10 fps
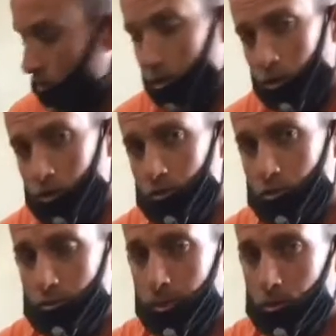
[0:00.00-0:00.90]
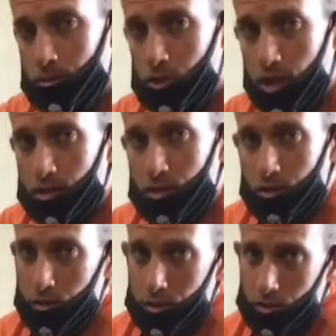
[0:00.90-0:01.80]
There are also some home
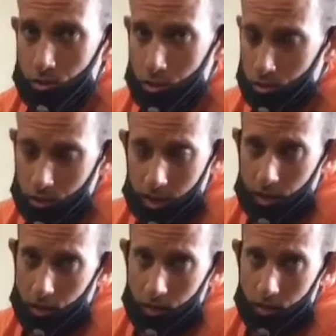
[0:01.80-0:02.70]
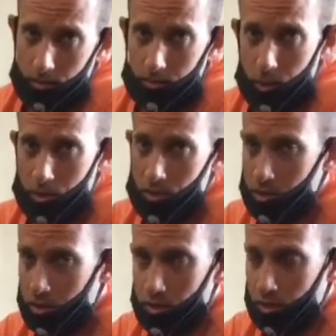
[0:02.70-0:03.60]
traction units you can look at
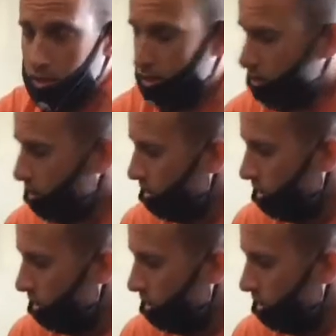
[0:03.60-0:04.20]
purchasing online.